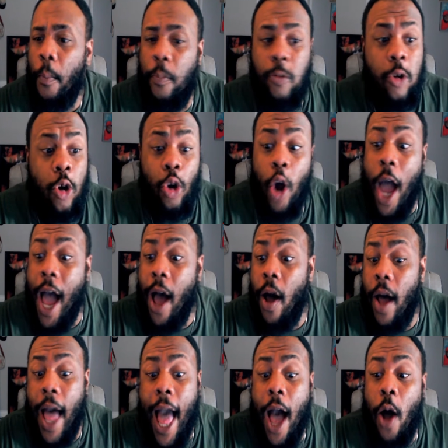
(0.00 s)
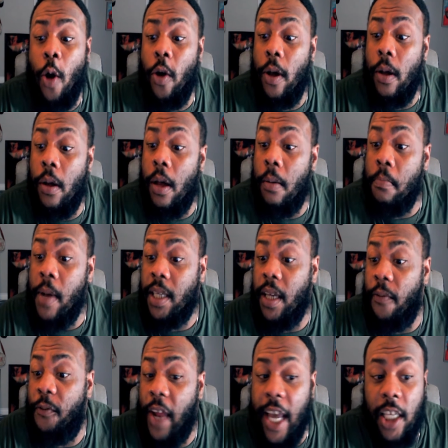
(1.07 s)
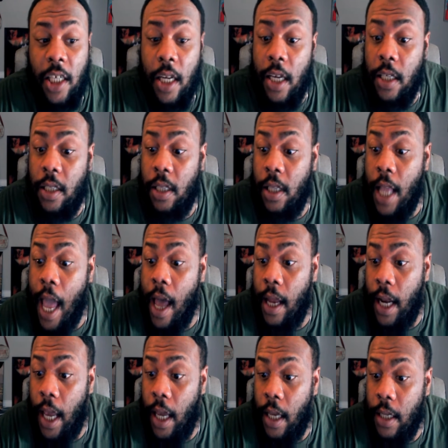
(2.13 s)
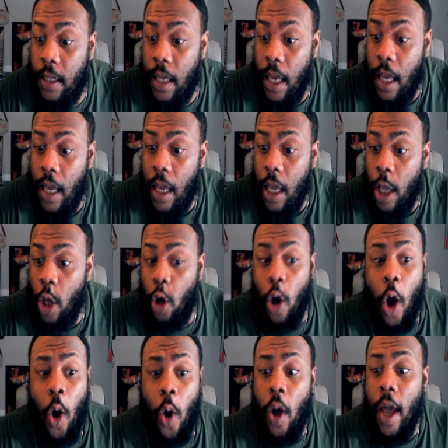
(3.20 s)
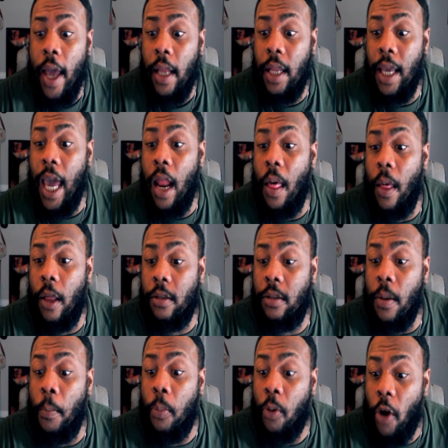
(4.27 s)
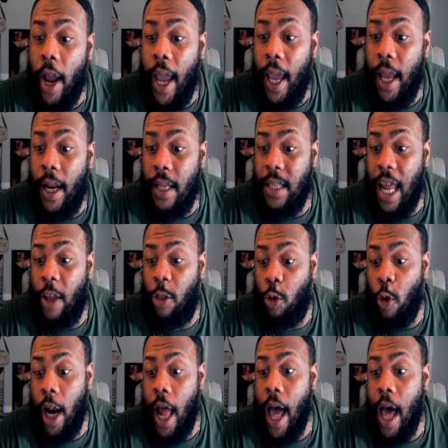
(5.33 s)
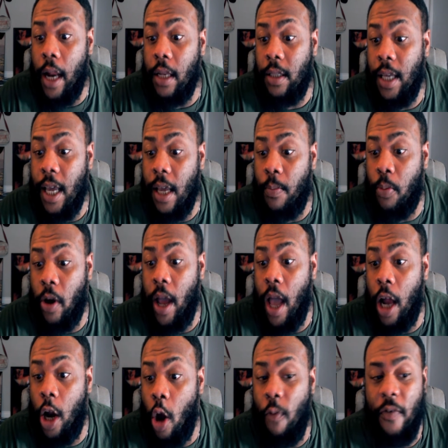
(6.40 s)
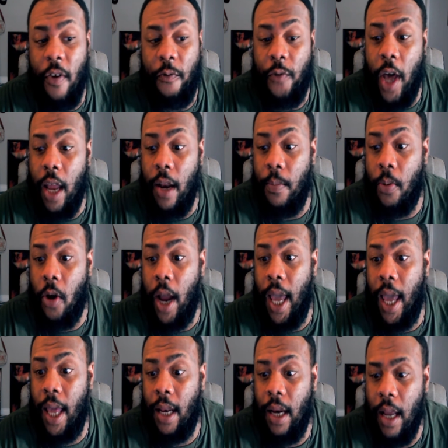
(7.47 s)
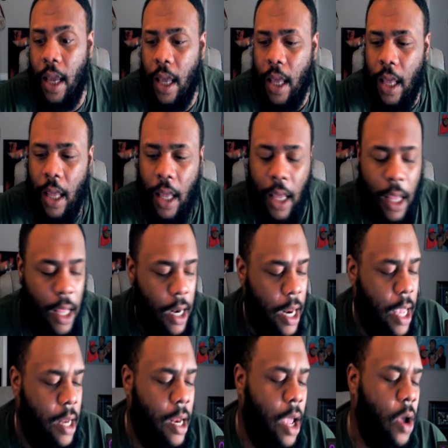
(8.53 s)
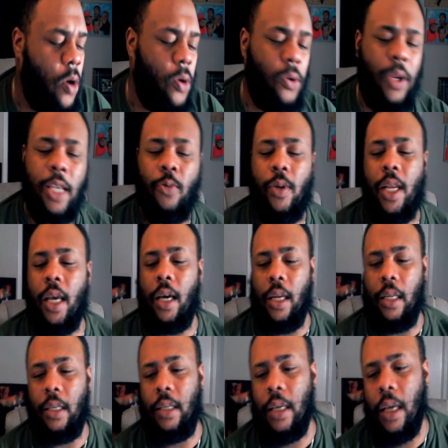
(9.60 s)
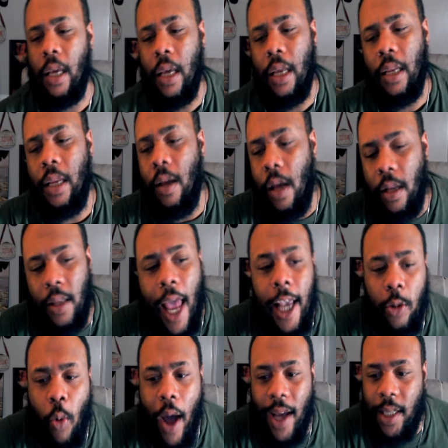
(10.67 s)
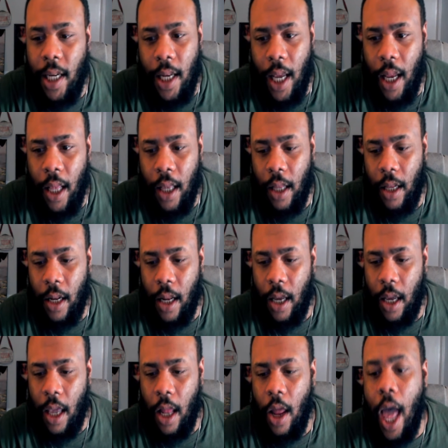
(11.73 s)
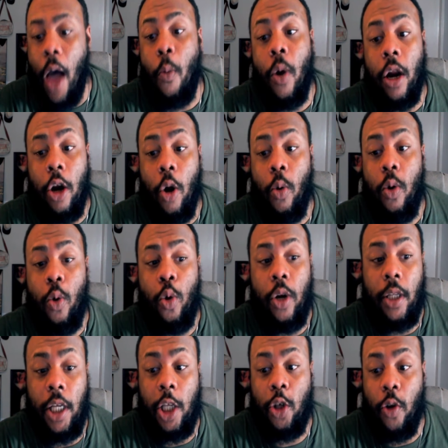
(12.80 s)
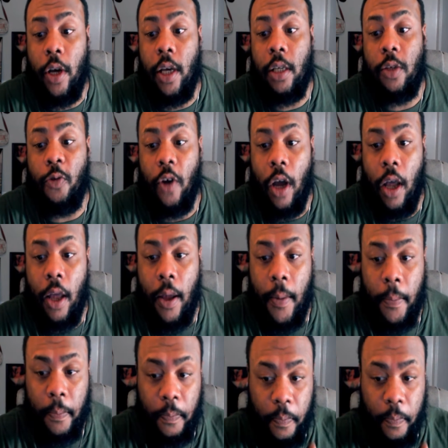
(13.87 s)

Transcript: you know how much inflation is nowadays? You know, to get some bread, it's like $3 to get bread, a loaf of fucking bread. Like, no, that's ridiculous. That's why she did it. Like, hello, I want to know who the teacher is for